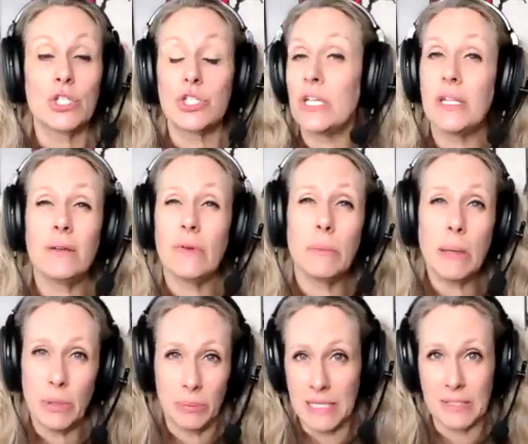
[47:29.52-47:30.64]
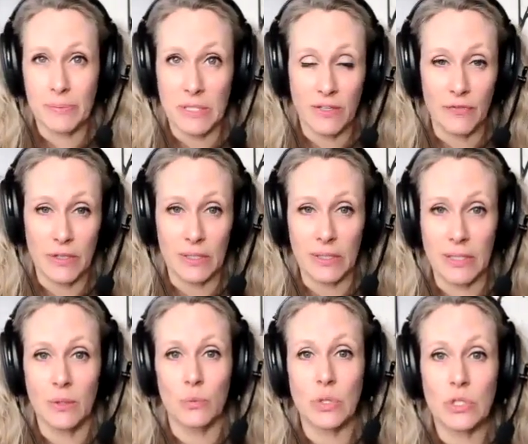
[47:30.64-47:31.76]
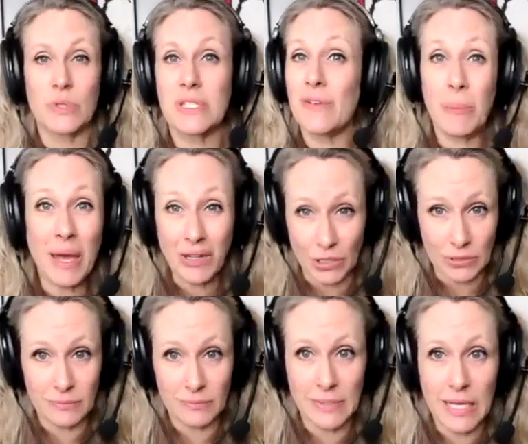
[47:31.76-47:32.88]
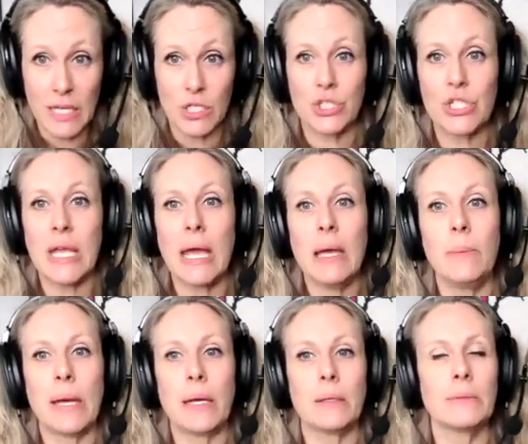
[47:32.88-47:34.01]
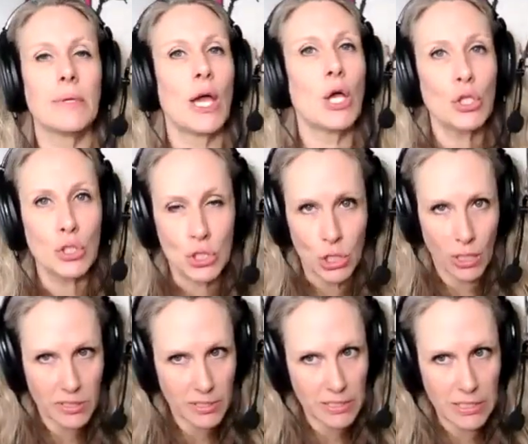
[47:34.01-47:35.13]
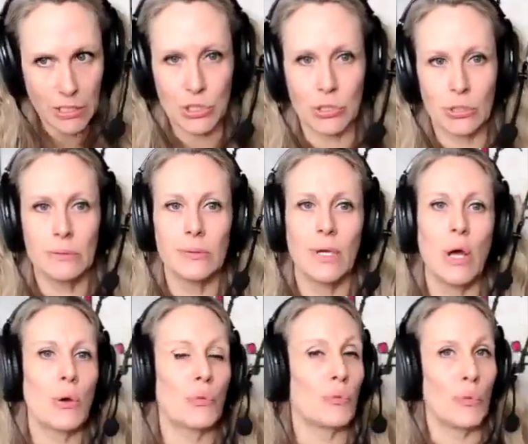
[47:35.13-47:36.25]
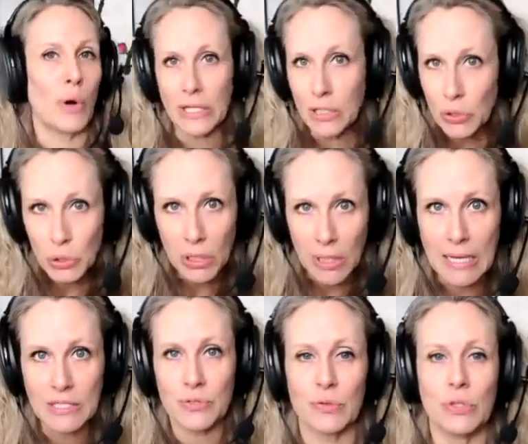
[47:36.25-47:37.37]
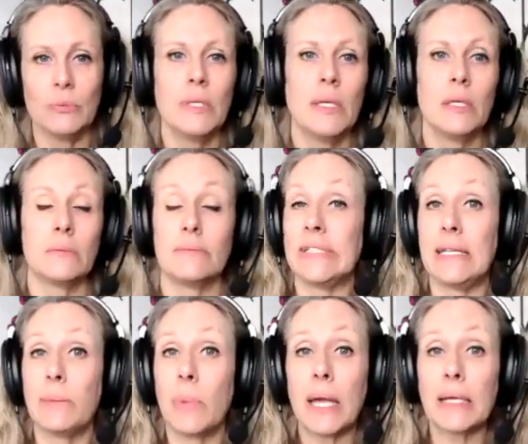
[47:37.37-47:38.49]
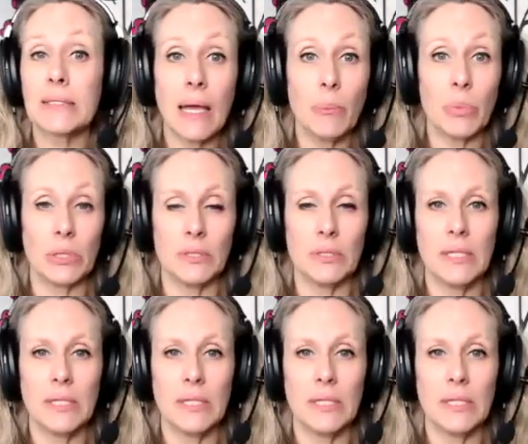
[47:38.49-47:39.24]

She didn't remember me specifically, which was even better. She had been just a teacher, running her classroom, leading by example.